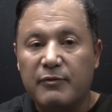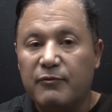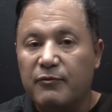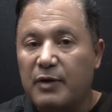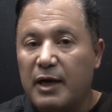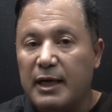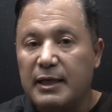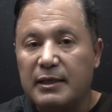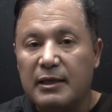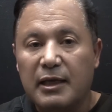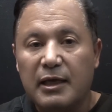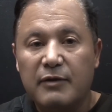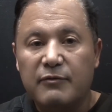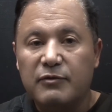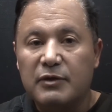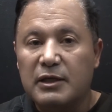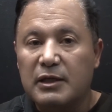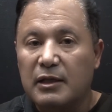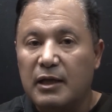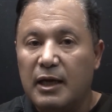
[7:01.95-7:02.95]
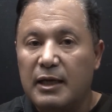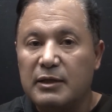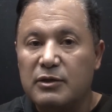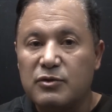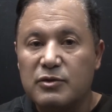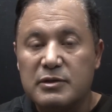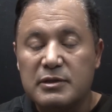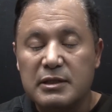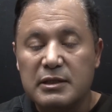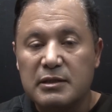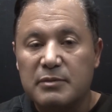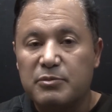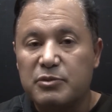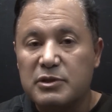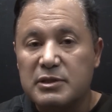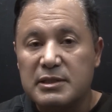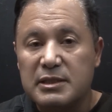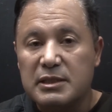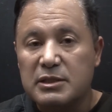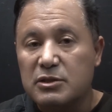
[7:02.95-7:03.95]
invite every client to see the
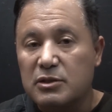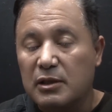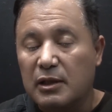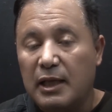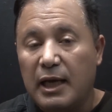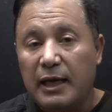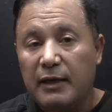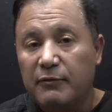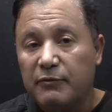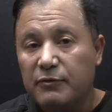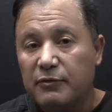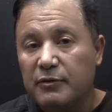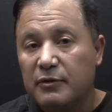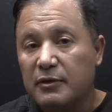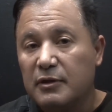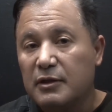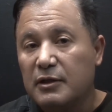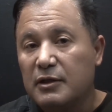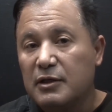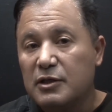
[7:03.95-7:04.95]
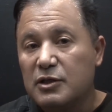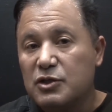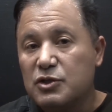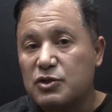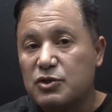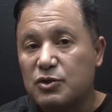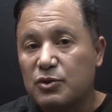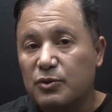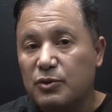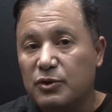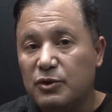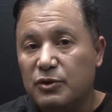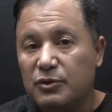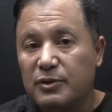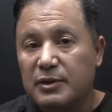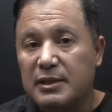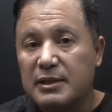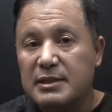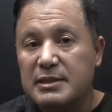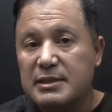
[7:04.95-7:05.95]
procedure live, so
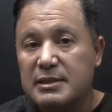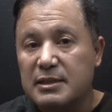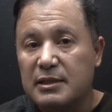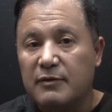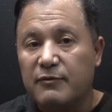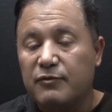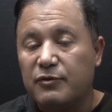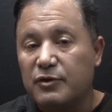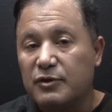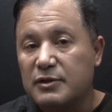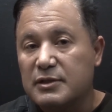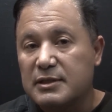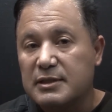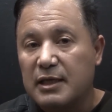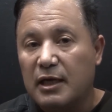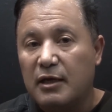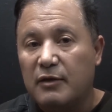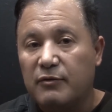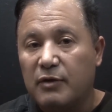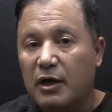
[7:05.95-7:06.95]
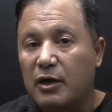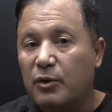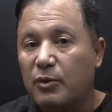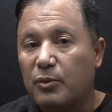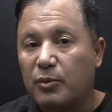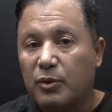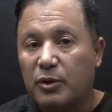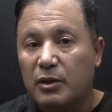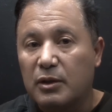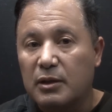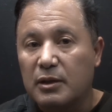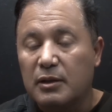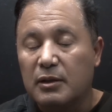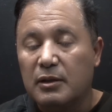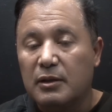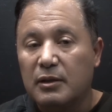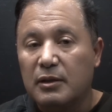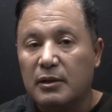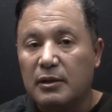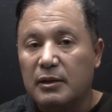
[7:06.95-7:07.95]
you can see for yourself our work,
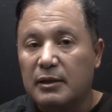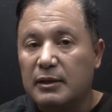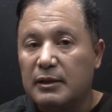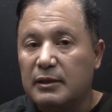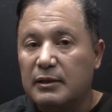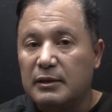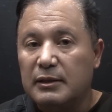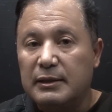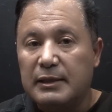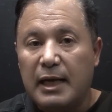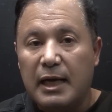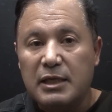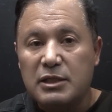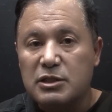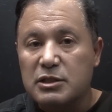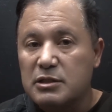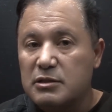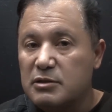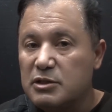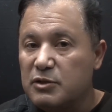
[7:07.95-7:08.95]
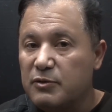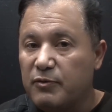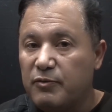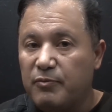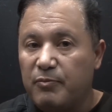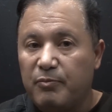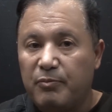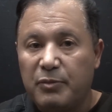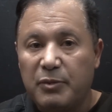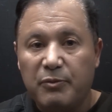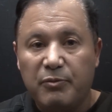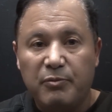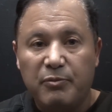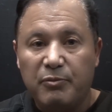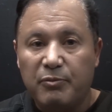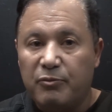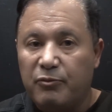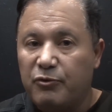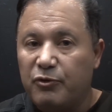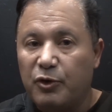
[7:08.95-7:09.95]
not just
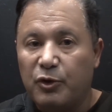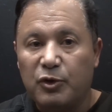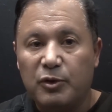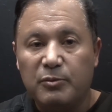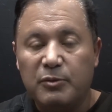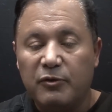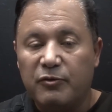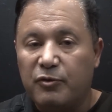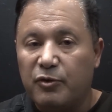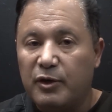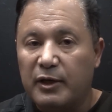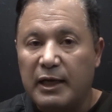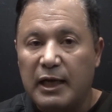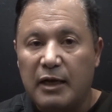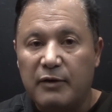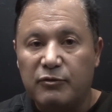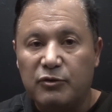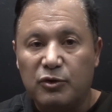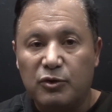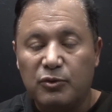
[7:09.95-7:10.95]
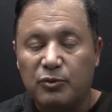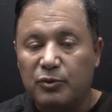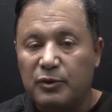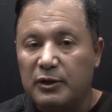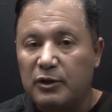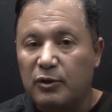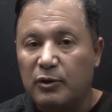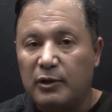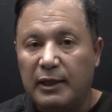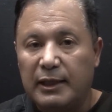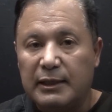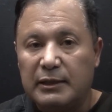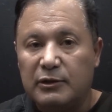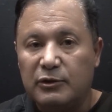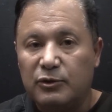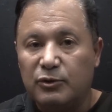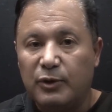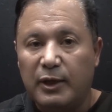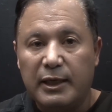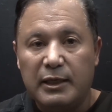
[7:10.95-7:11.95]
photo before and after. We don't like to
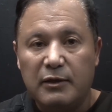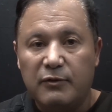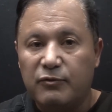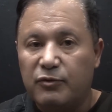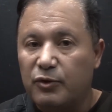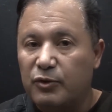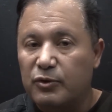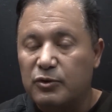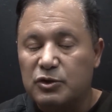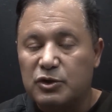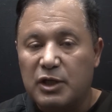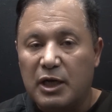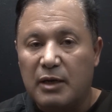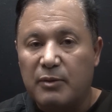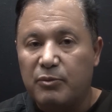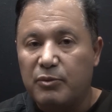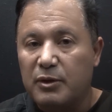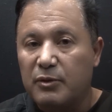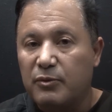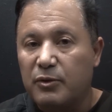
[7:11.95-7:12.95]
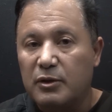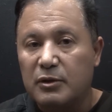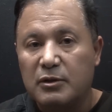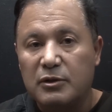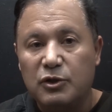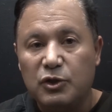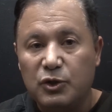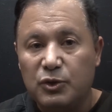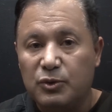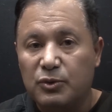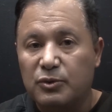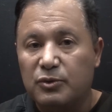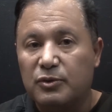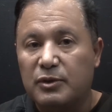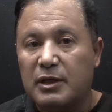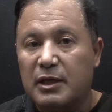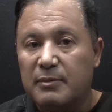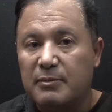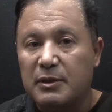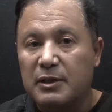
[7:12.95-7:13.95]
do any Photoshop. We want you to
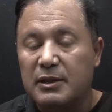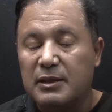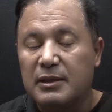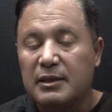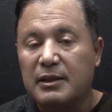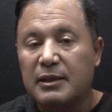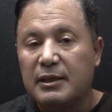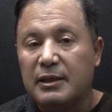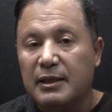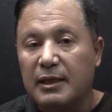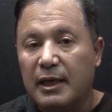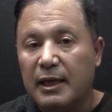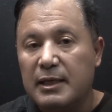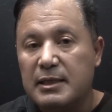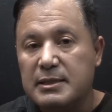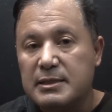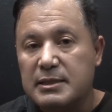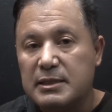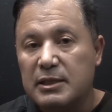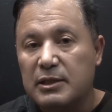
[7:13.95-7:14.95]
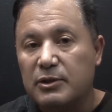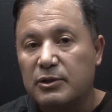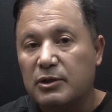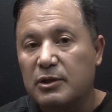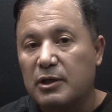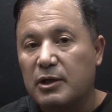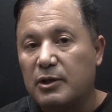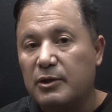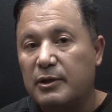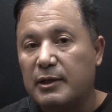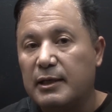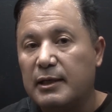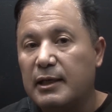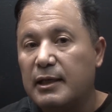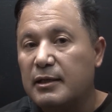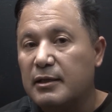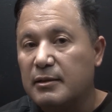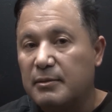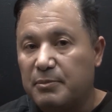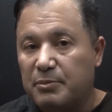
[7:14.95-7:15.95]
come here and see it on
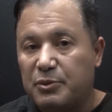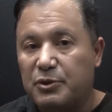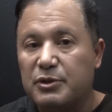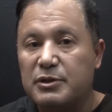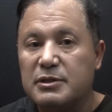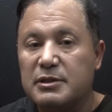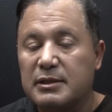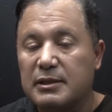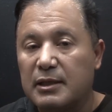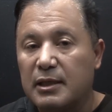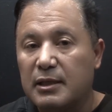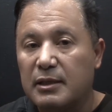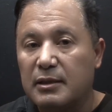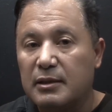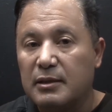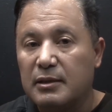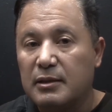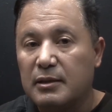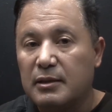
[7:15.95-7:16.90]
another person done.